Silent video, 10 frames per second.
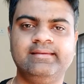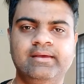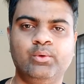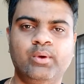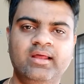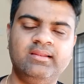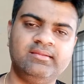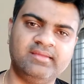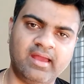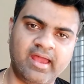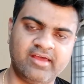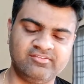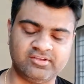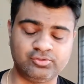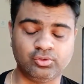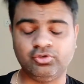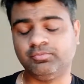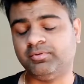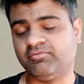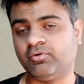Well, as I told you
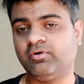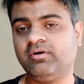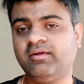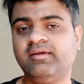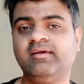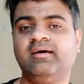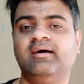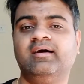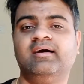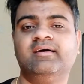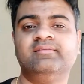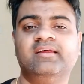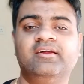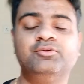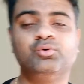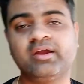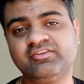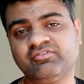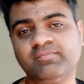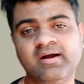before, uh, there are two kinds
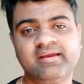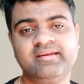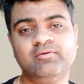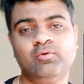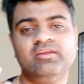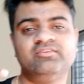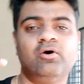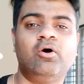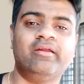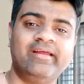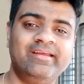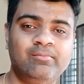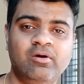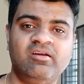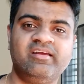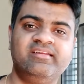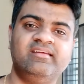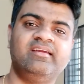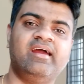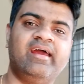of marketing. One is organic
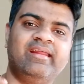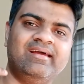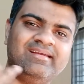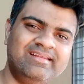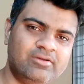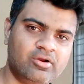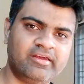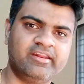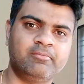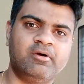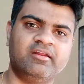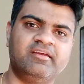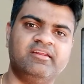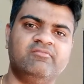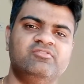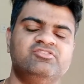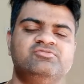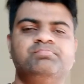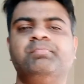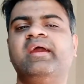marketing and inorganic marketing, which is
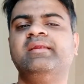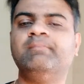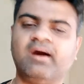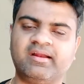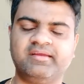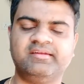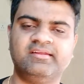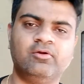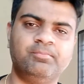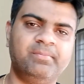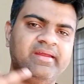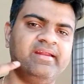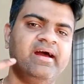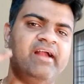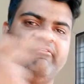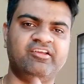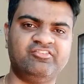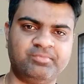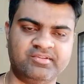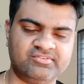paid marketing or paid
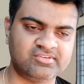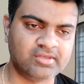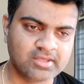advertisements.